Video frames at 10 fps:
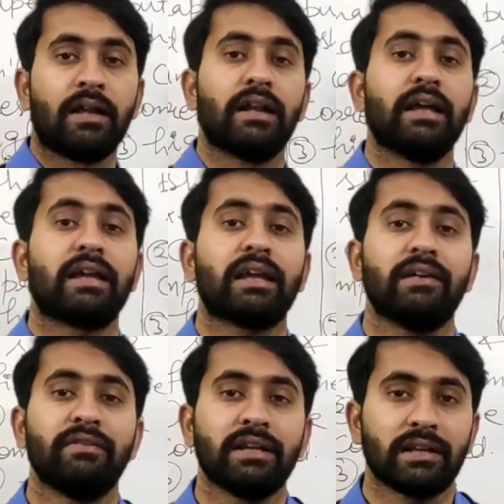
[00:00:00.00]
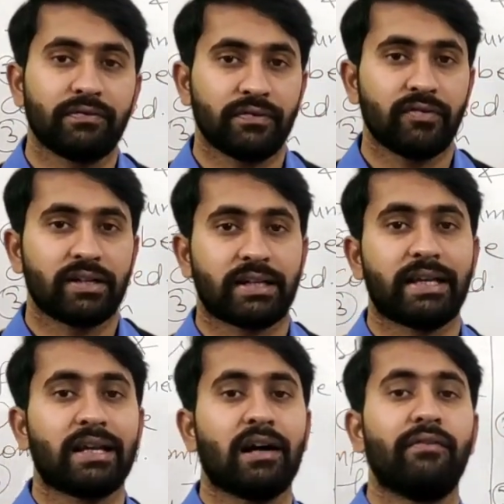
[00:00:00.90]
Like even if we will
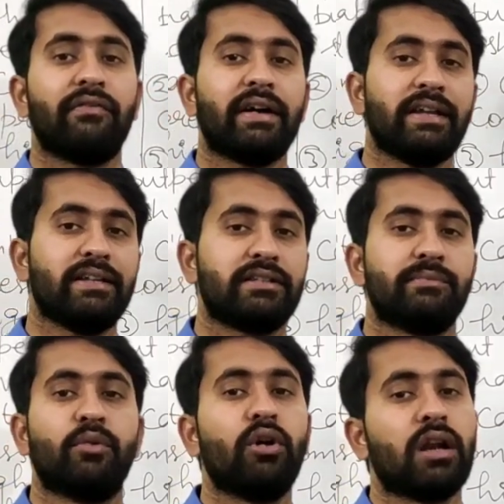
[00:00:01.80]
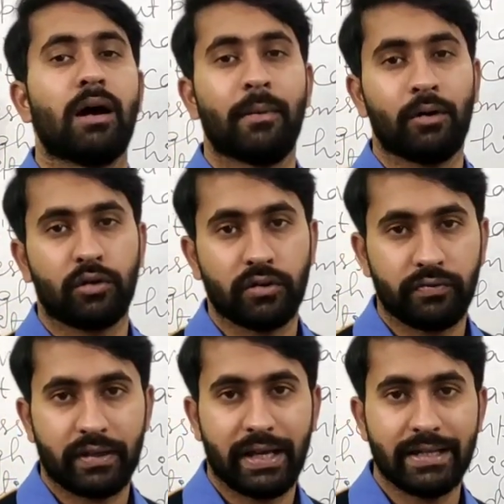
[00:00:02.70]
take a very small amount
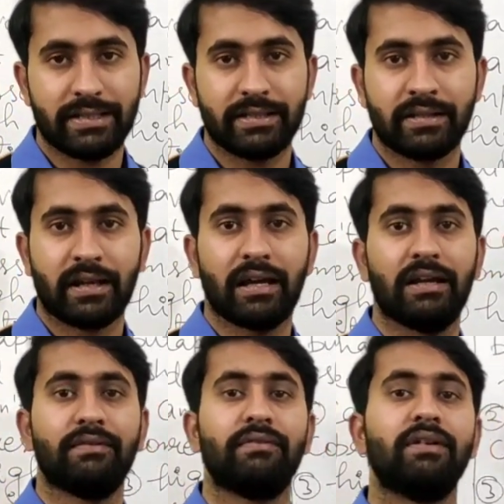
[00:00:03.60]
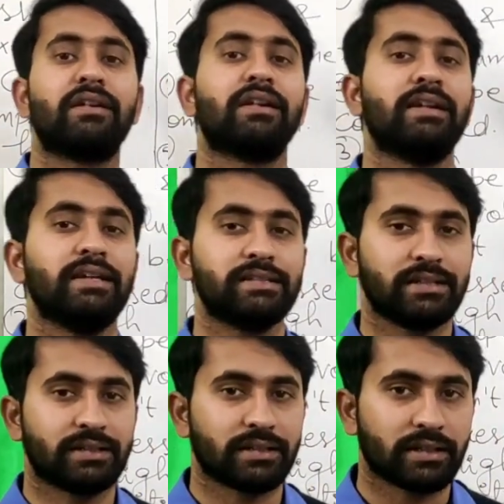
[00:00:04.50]
of gas and we will release
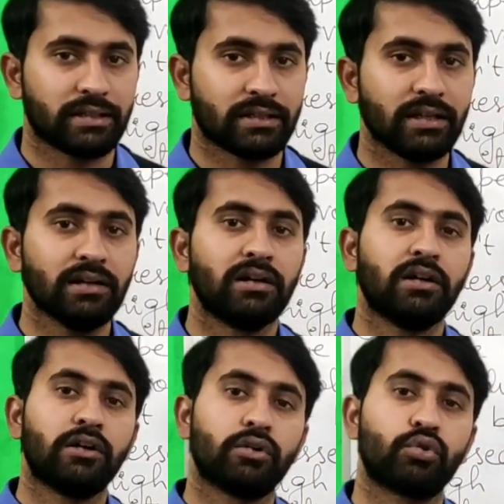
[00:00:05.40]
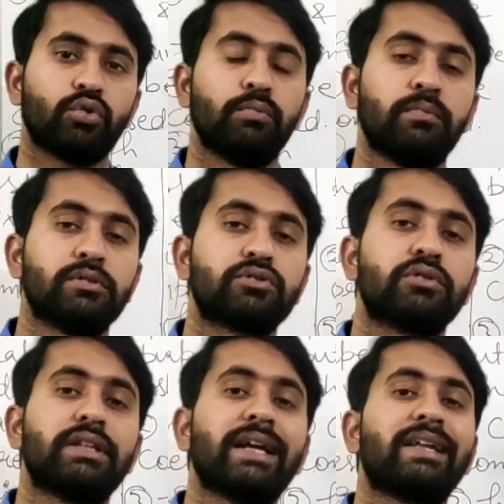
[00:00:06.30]
it in the room, so
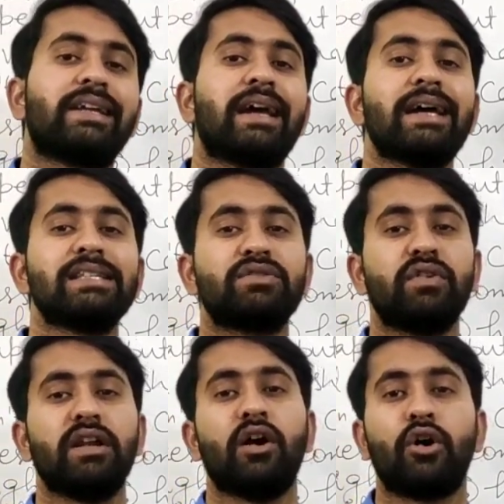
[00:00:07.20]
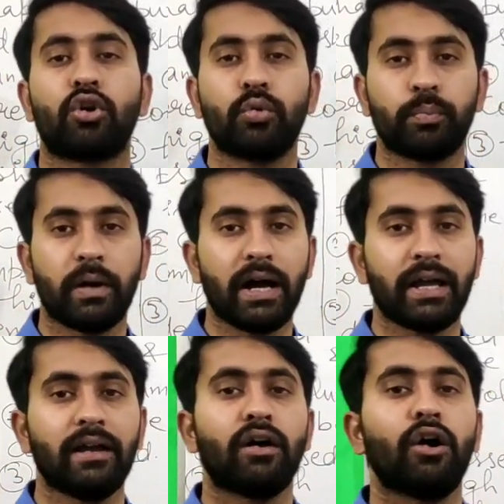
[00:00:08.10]
that gas will
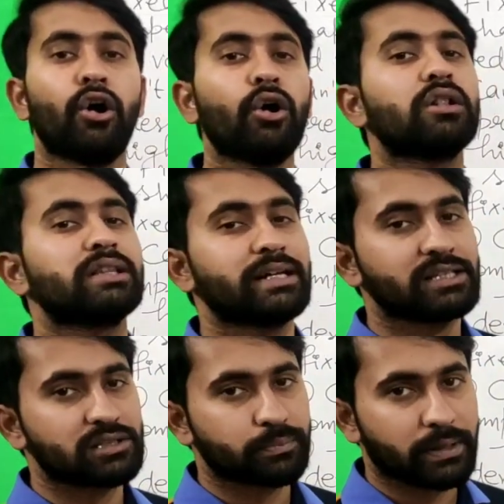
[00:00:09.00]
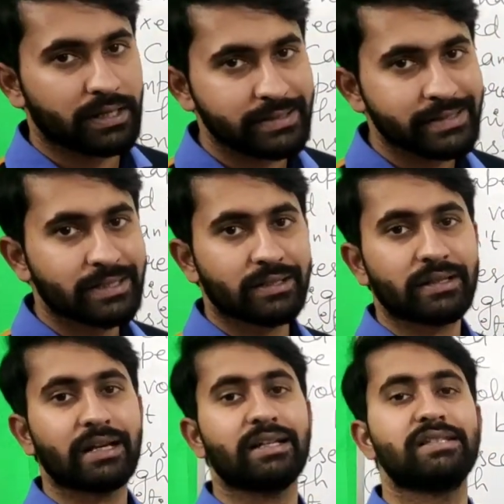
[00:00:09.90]
occupy all the space
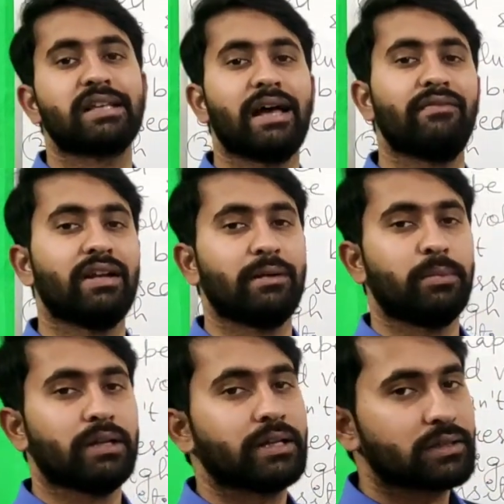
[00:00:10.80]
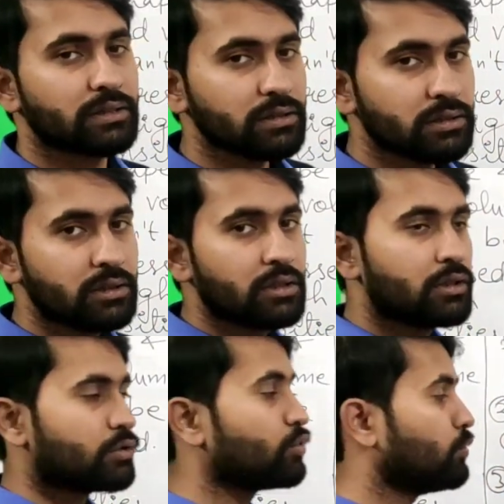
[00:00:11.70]
that is available in the
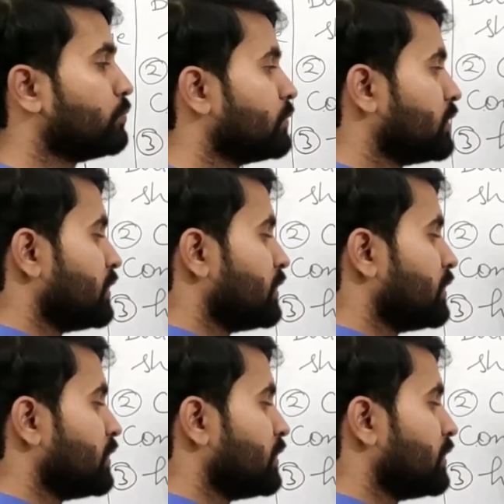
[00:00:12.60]
room.